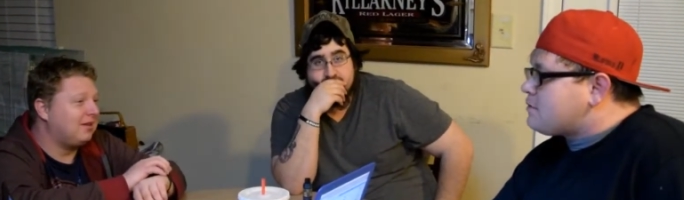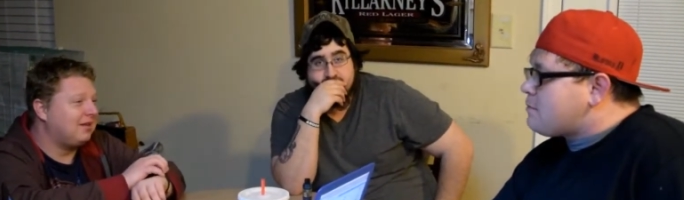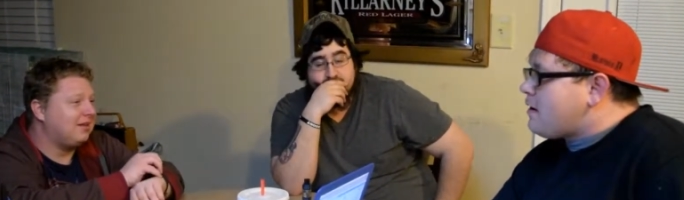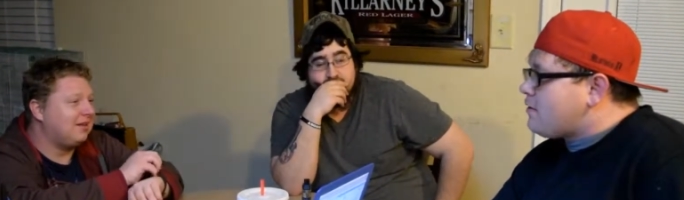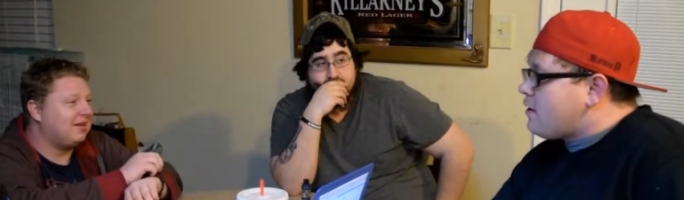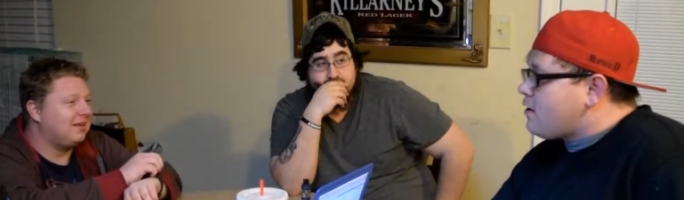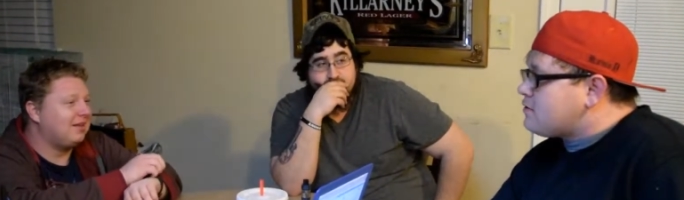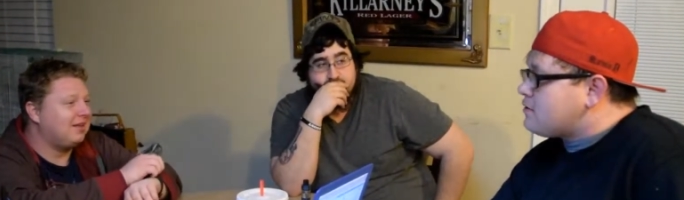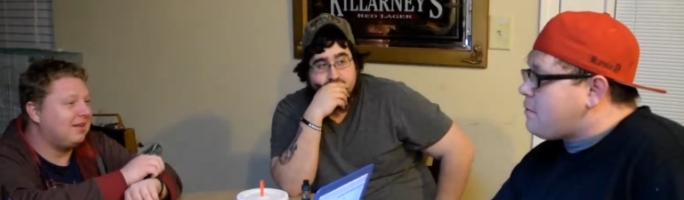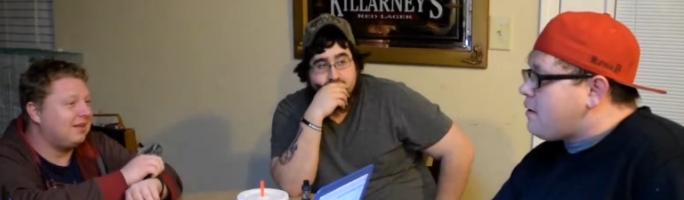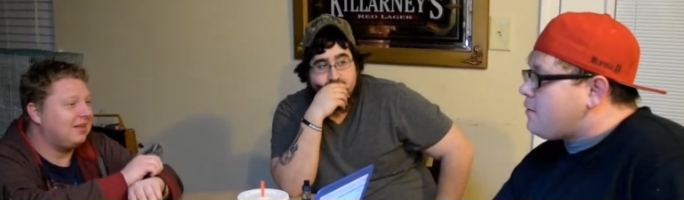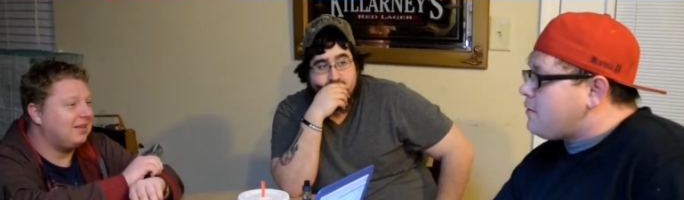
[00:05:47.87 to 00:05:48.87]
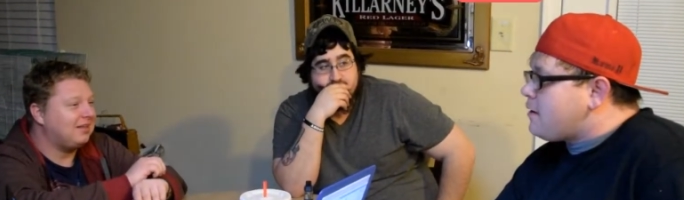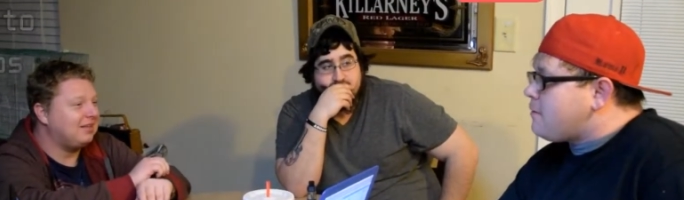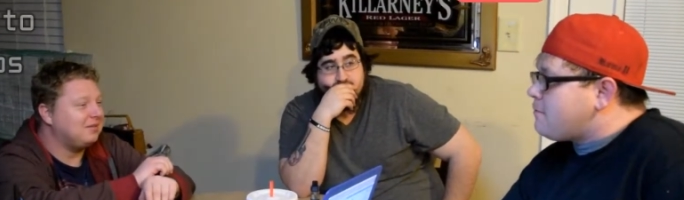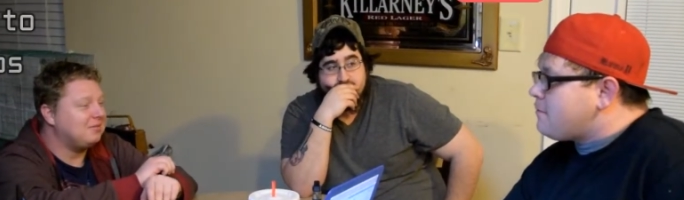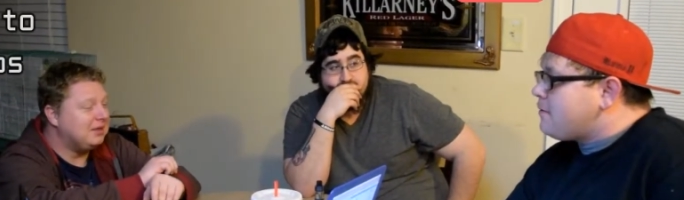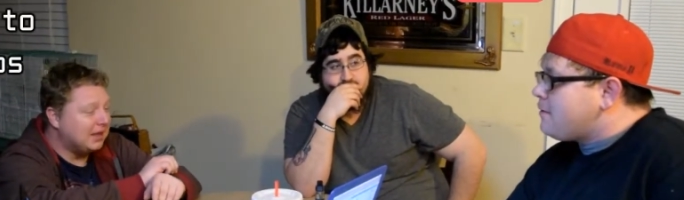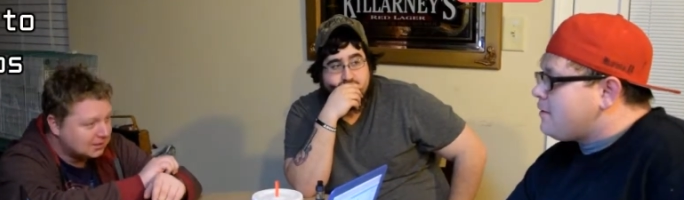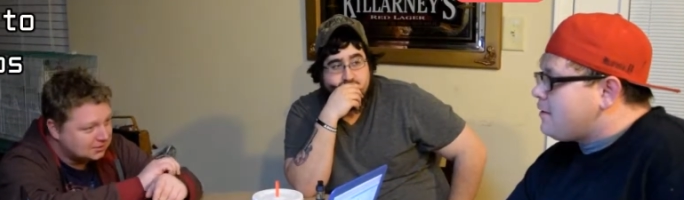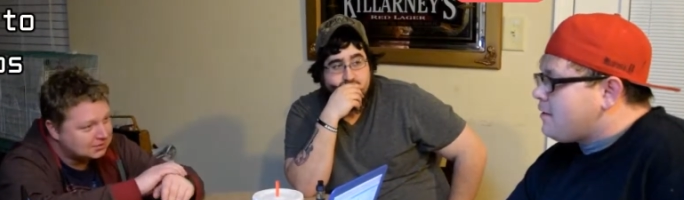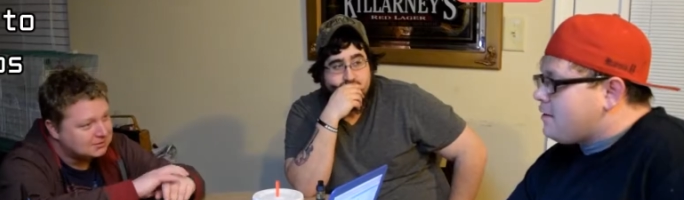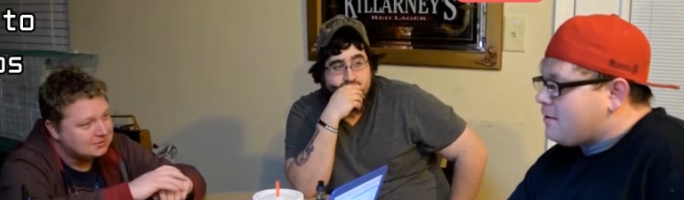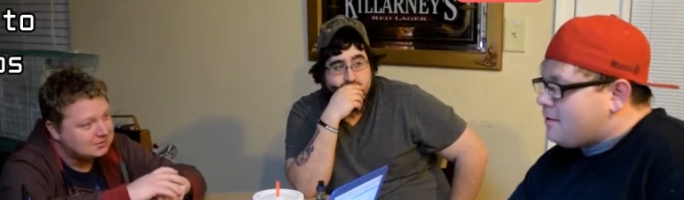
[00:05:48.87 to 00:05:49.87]
Speaker 1: is my thoughts about them?
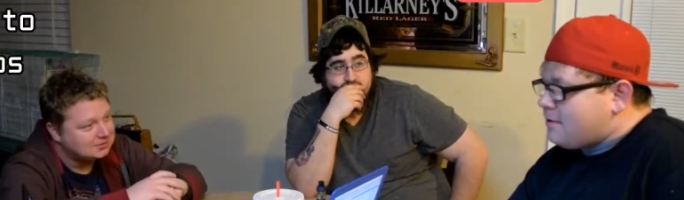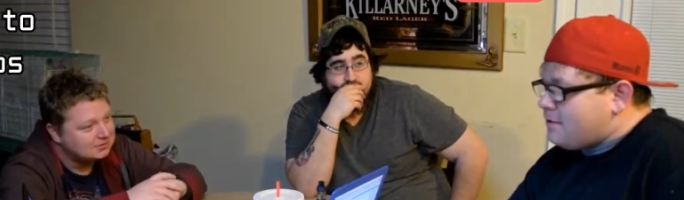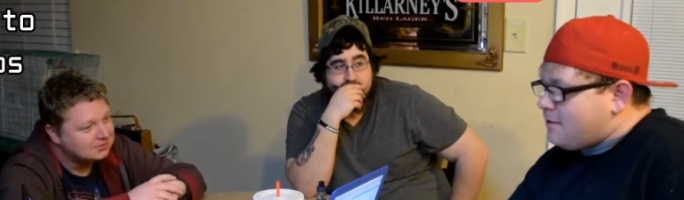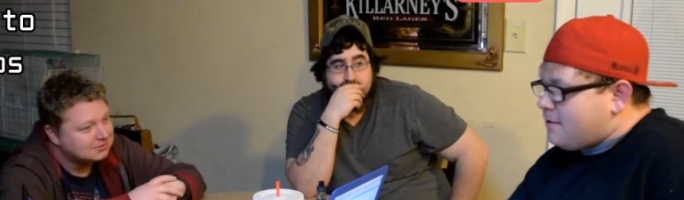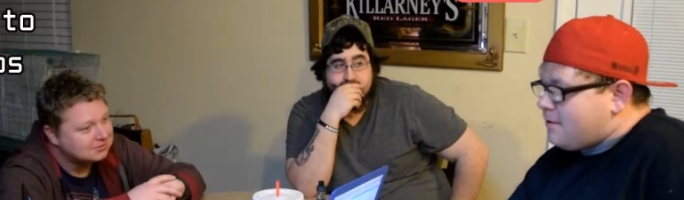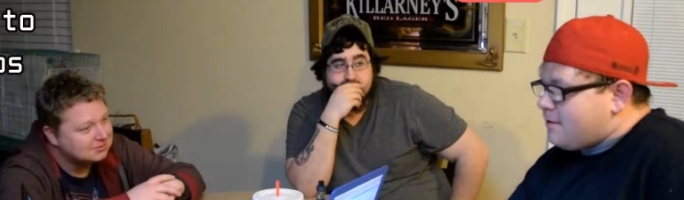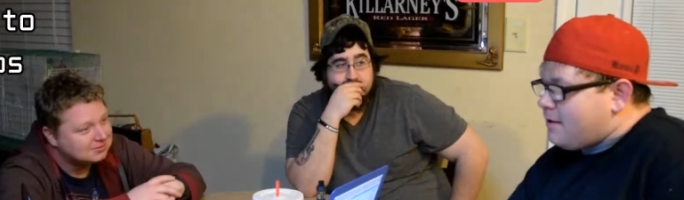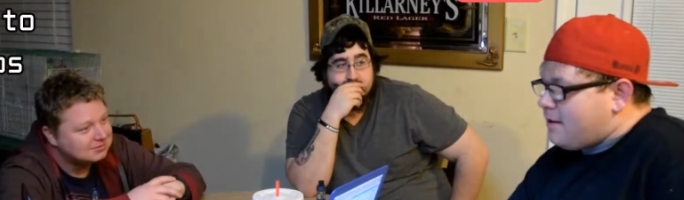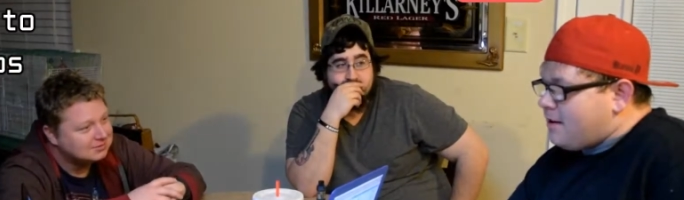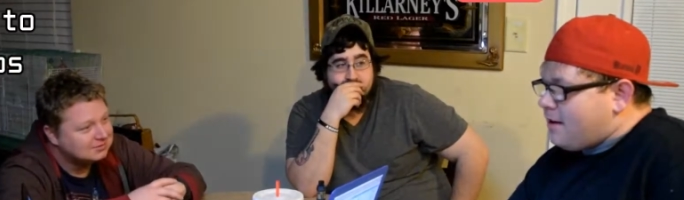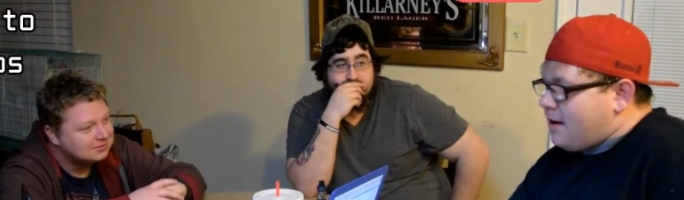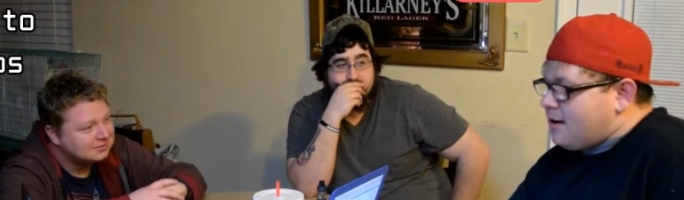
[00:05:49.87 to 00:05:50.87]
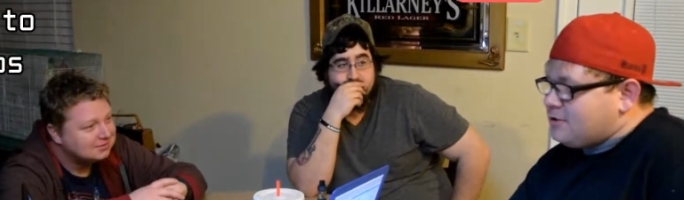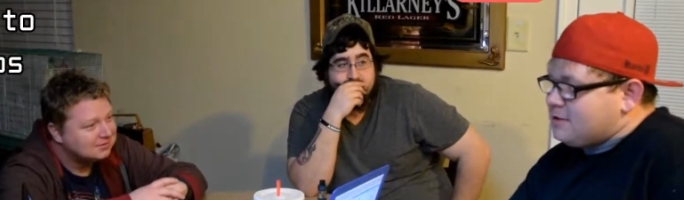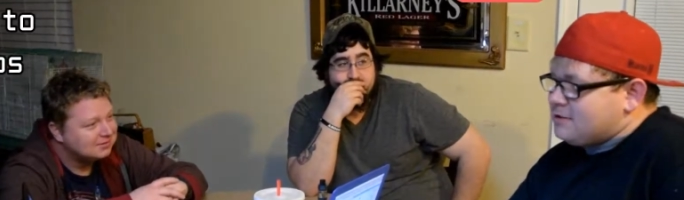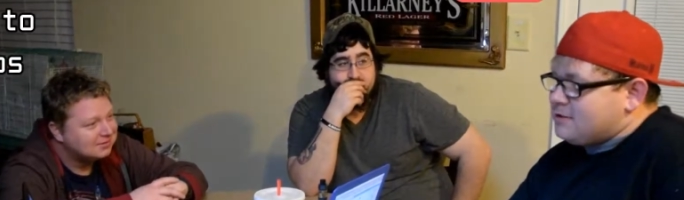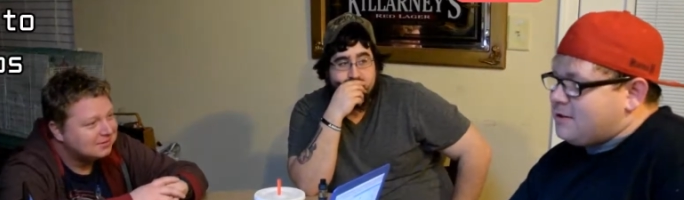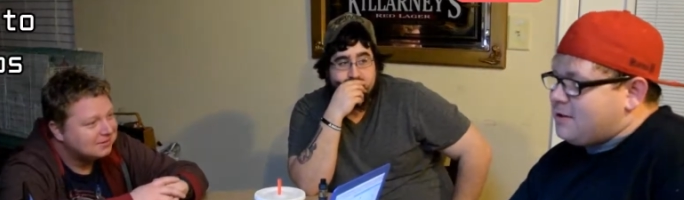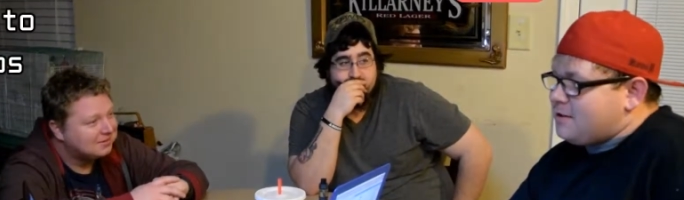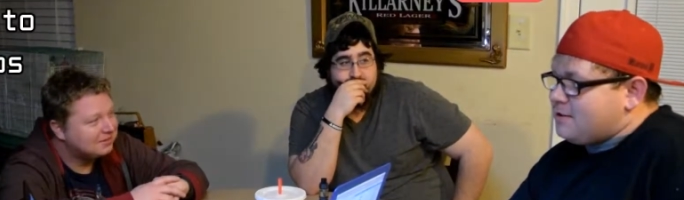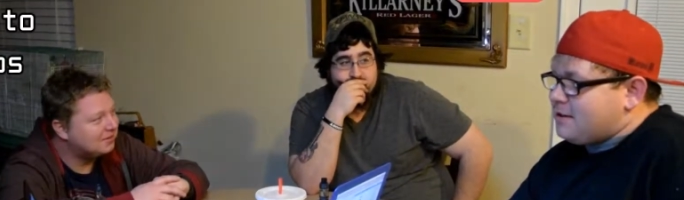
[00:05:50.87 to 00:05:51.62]
Yes. I just thought